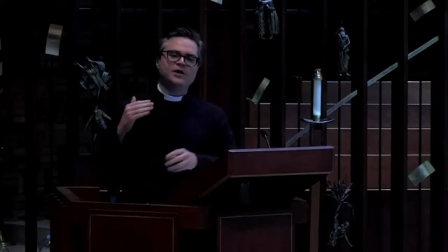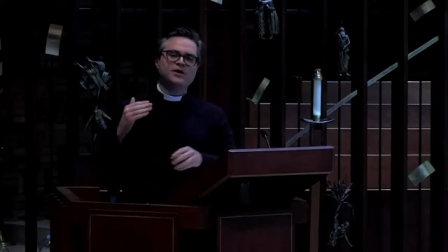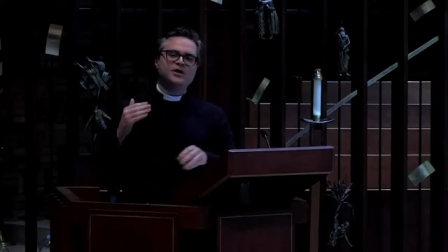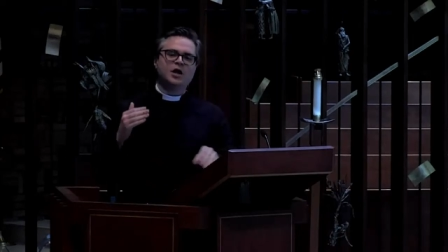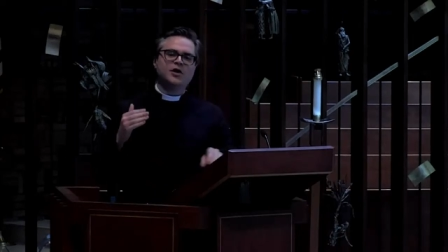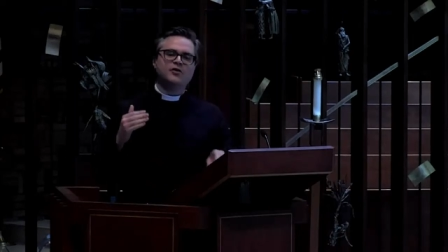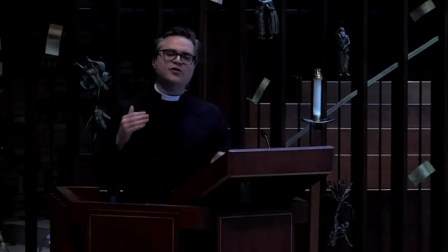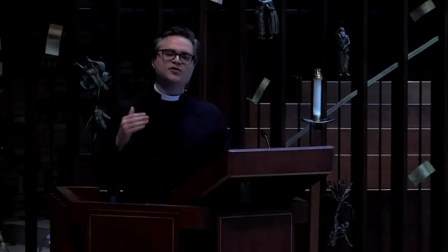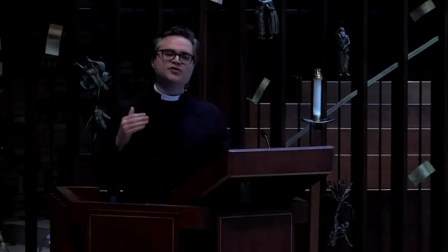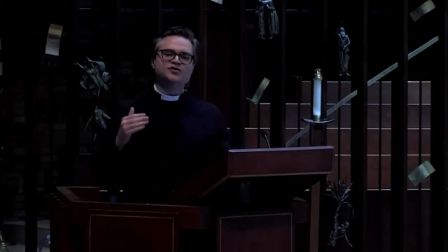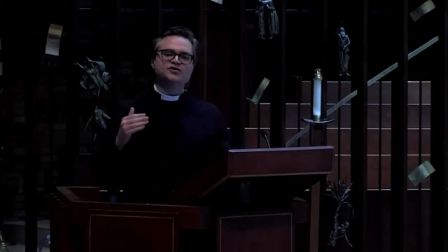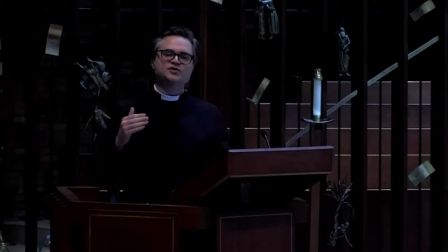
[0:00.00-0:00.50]

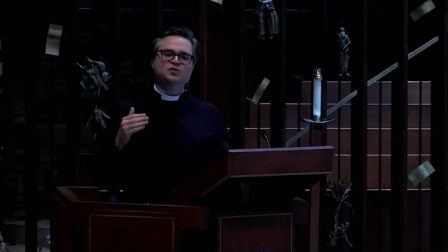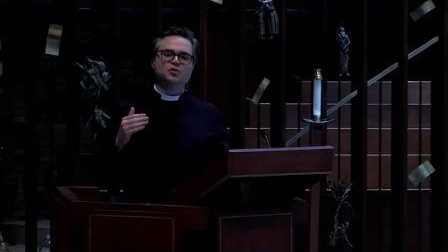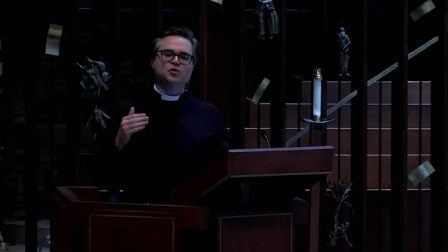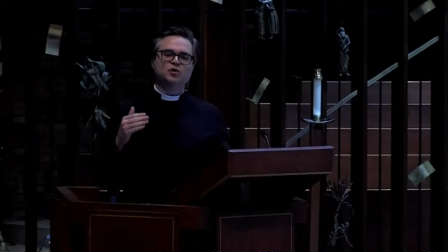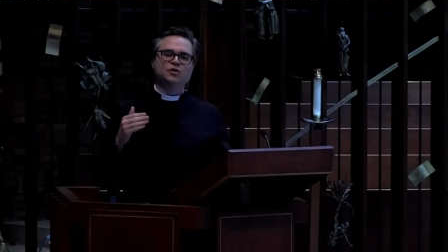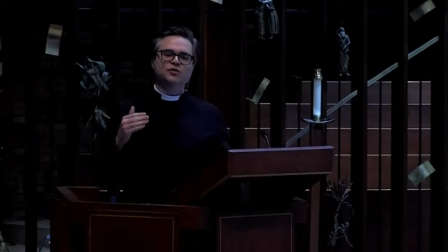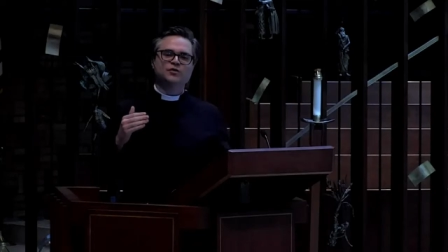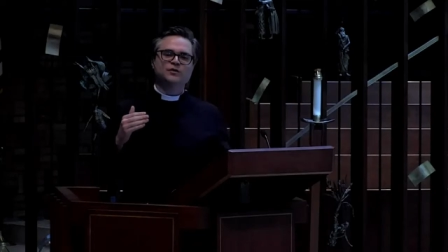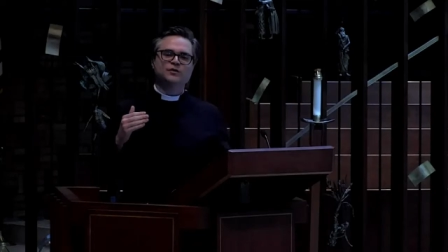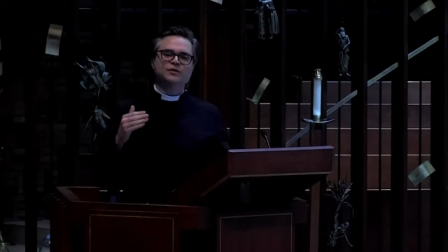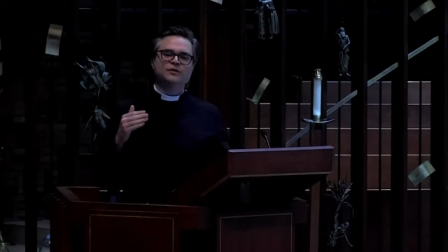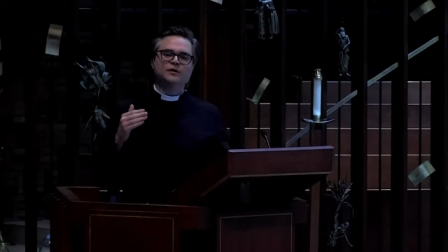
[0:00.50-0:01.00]
another
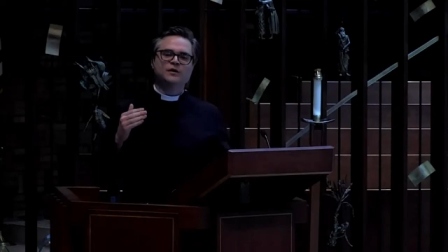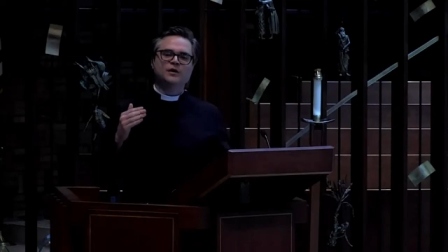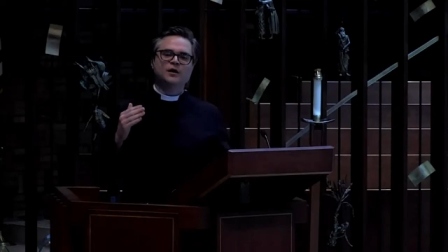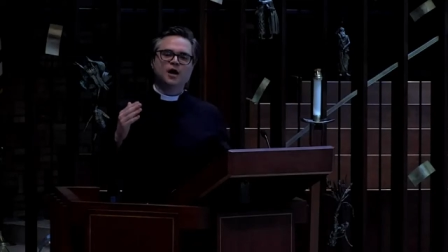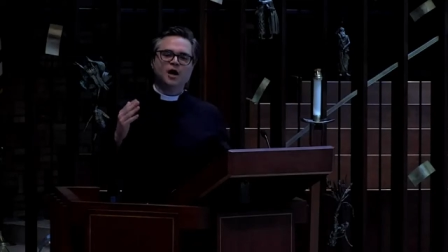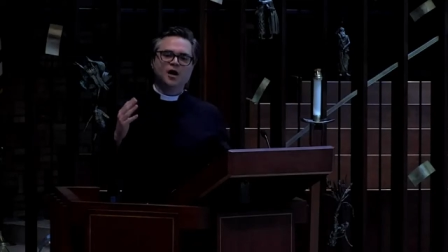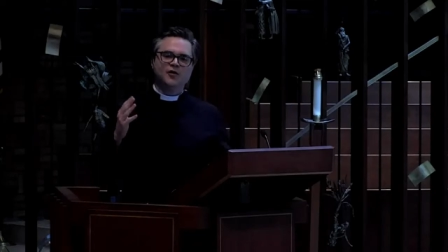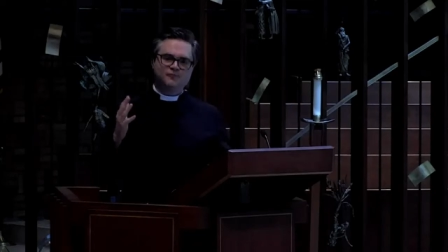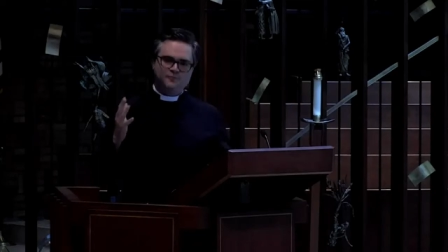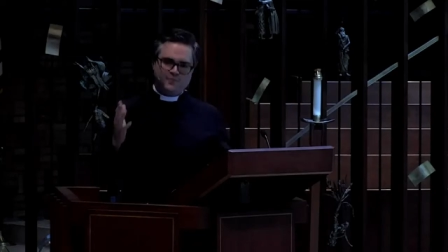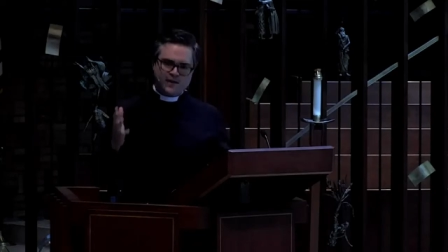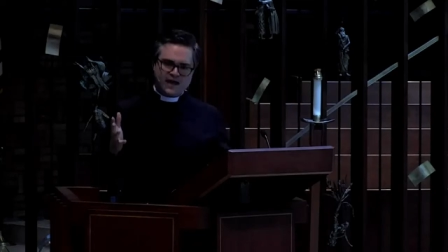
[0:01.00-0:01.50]
sort
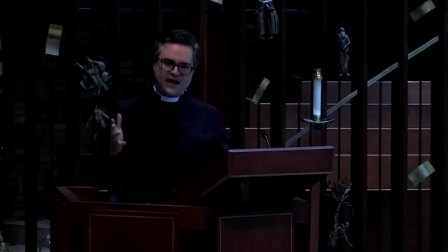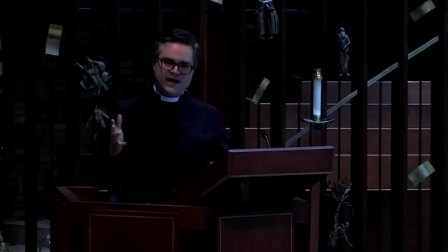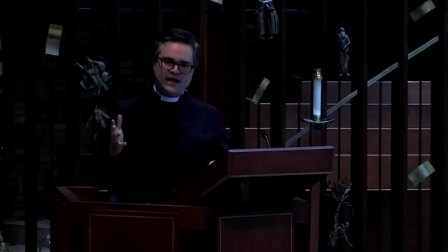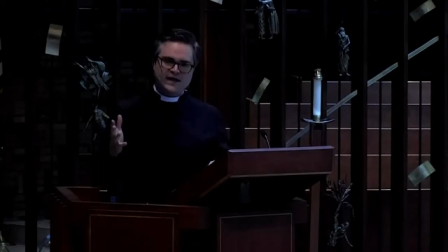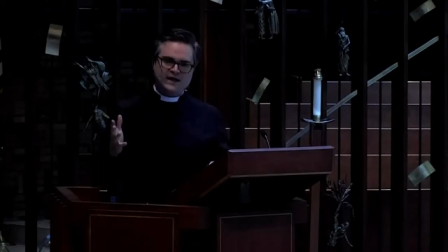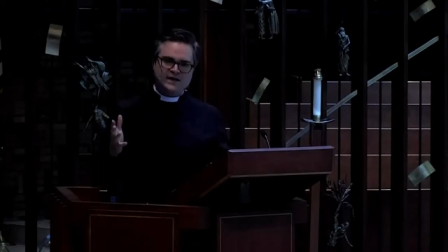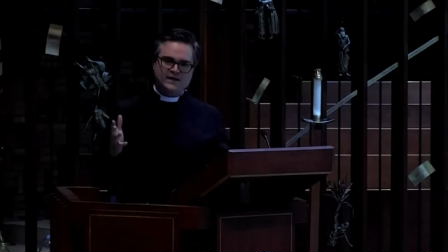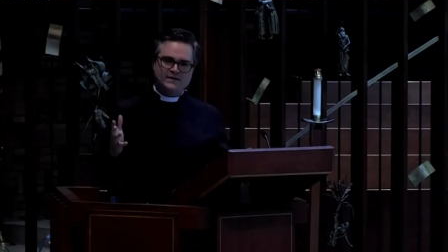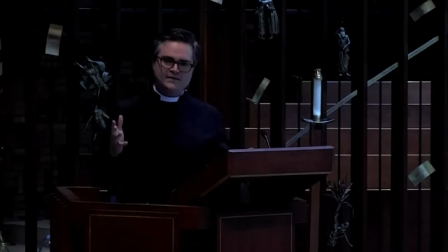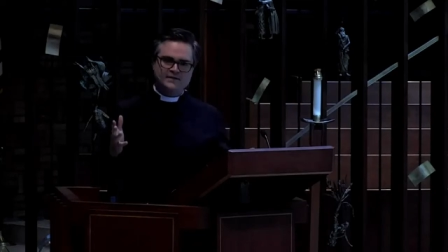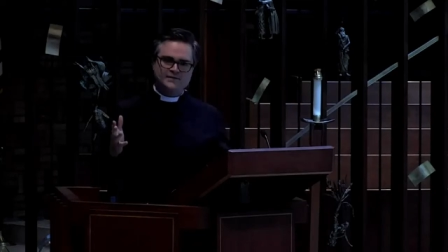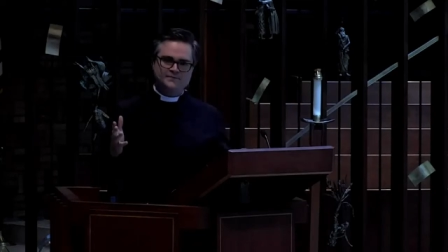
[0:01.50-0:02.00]
of
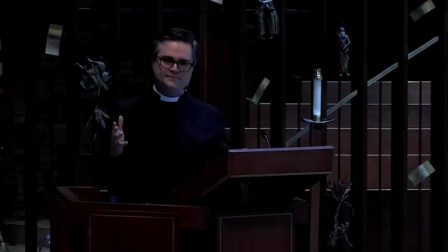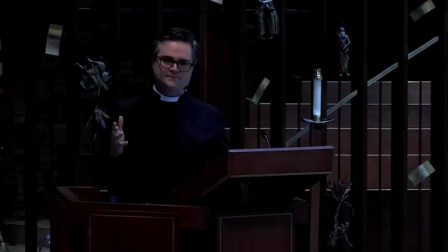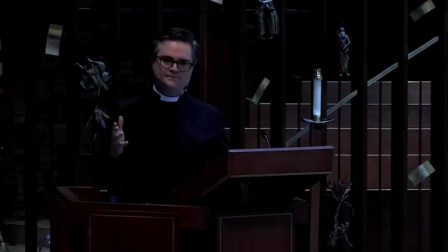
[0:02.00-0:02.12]
pain,